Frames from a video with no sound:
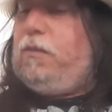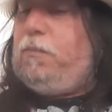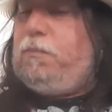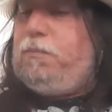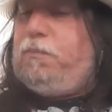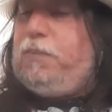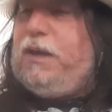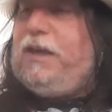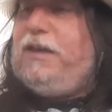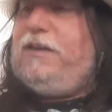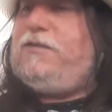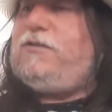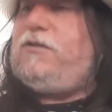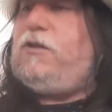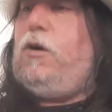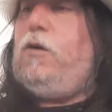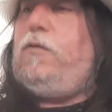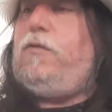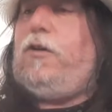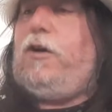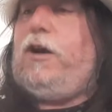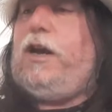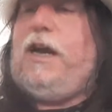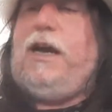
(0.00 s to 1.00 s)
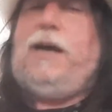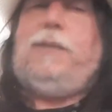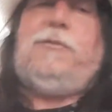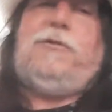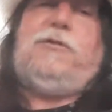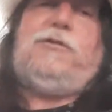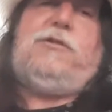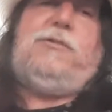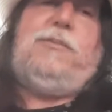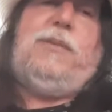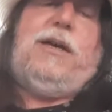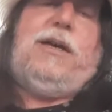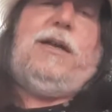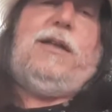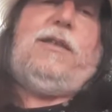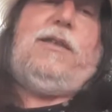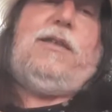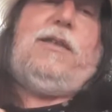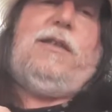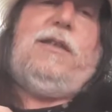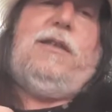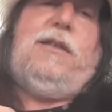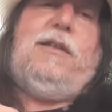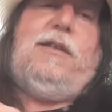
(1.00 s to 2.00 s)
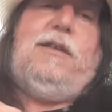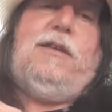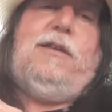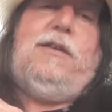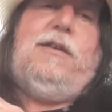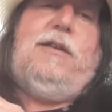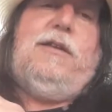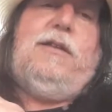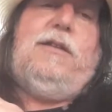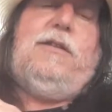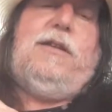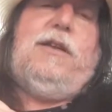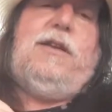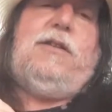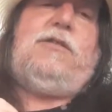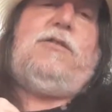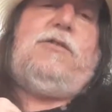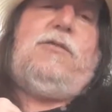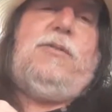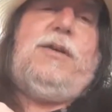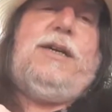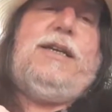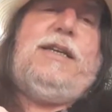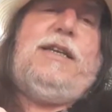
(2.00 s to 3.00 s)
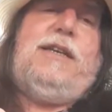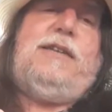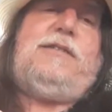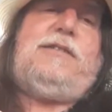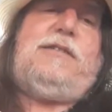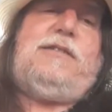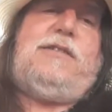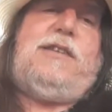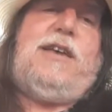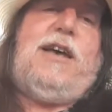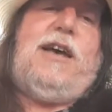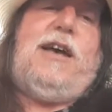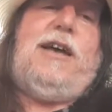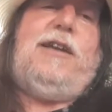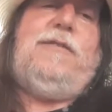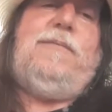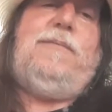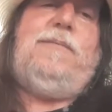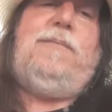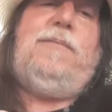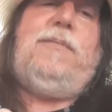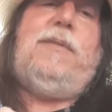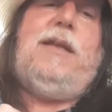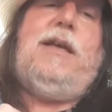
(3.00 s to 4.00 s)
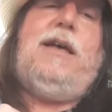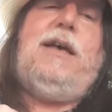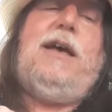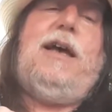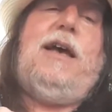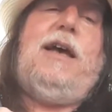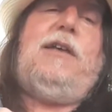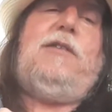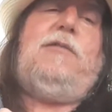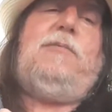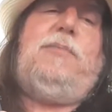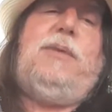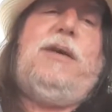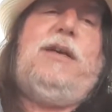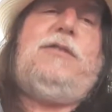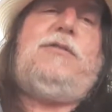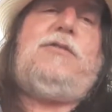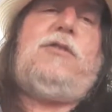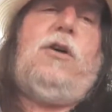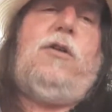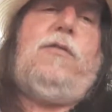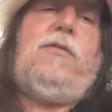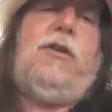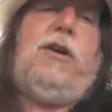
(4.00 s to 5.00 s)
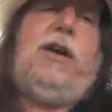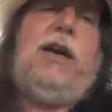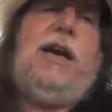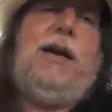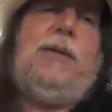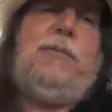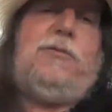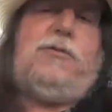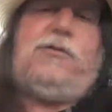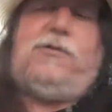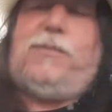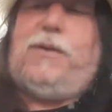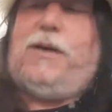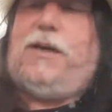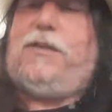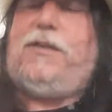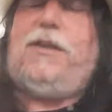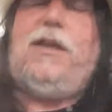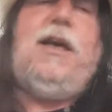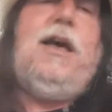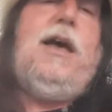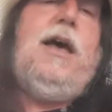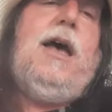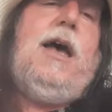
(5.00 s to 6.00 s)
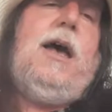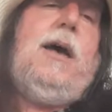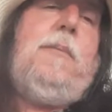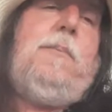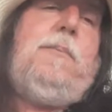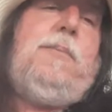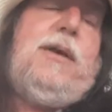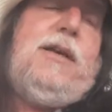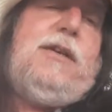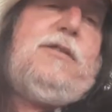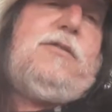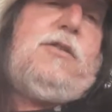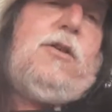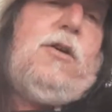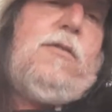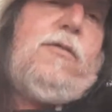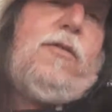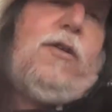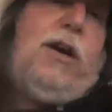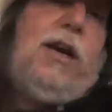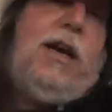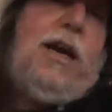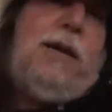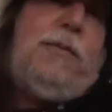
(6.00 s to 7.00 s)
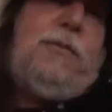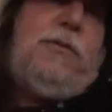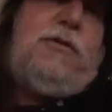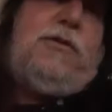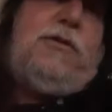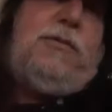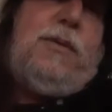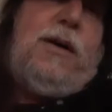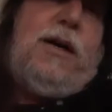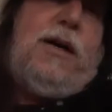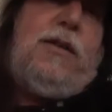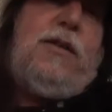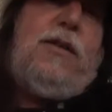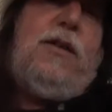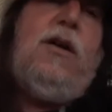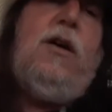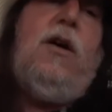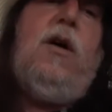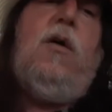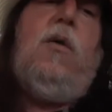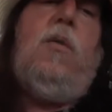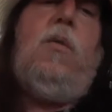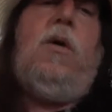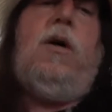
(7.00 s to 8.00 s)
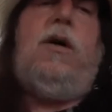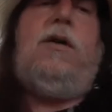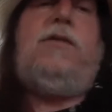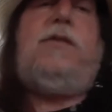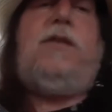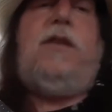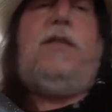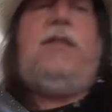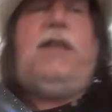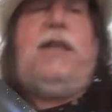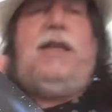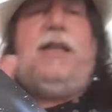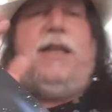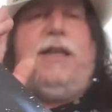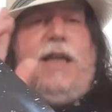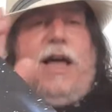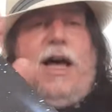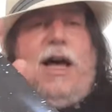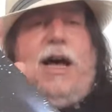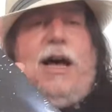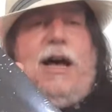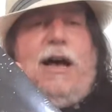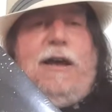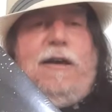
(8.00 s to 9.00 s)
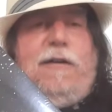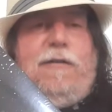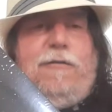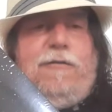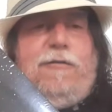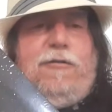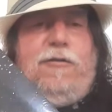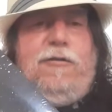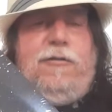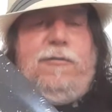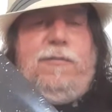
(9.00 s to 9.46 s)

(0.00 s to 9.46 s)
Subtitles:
Beast over Hammersmith. This 3-disc set has Beast over Hammersmith. And Beast over Hammersmith was the live